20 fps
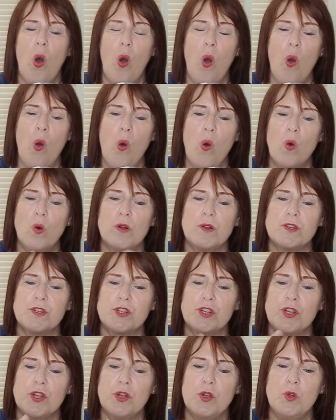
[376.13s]
or
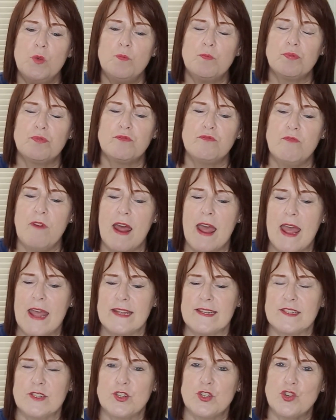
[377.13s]
to
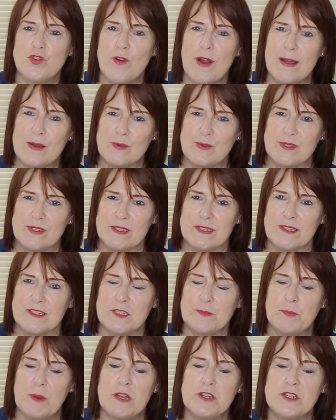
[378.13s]
press trousers,
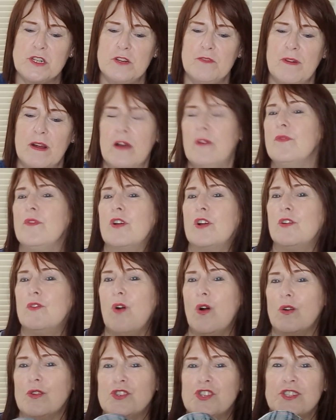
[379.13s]
especially around the
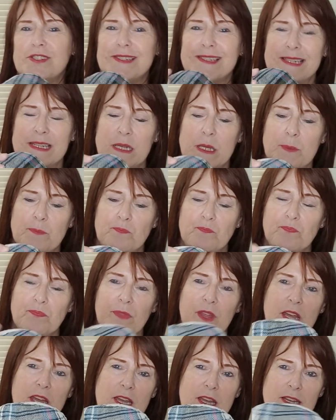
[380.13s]
crotch seam.
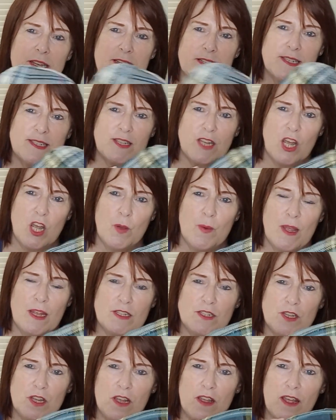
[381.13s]
So
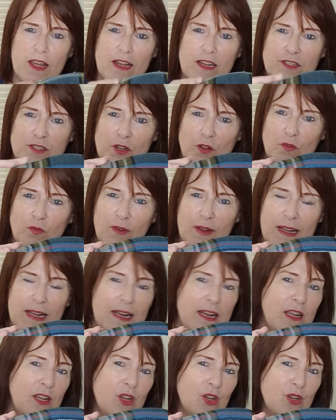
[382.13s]
it's a
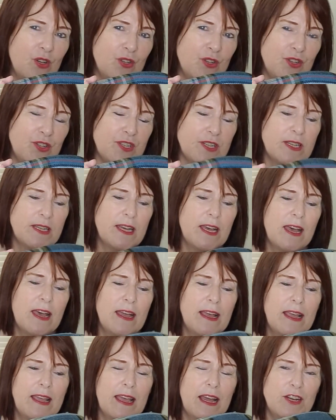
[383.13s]
really good
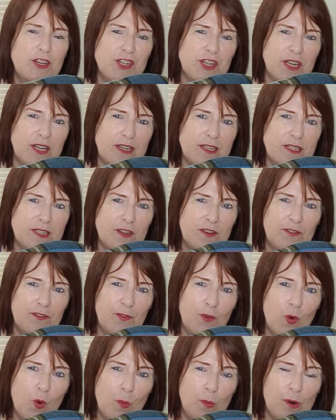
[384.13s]
gadget
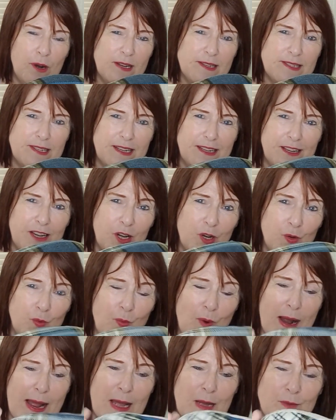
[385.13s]
for pressing
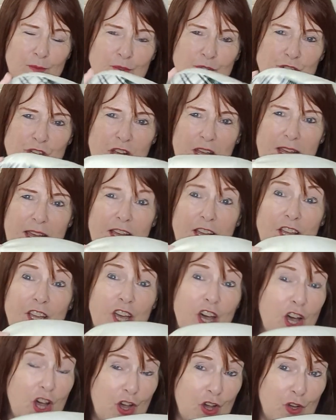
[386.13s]
around
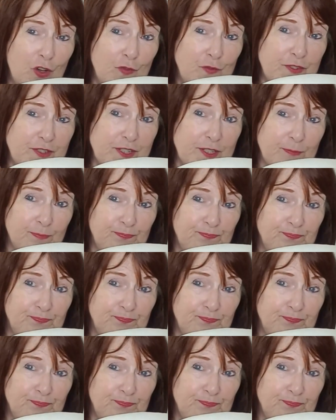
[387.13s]
curves.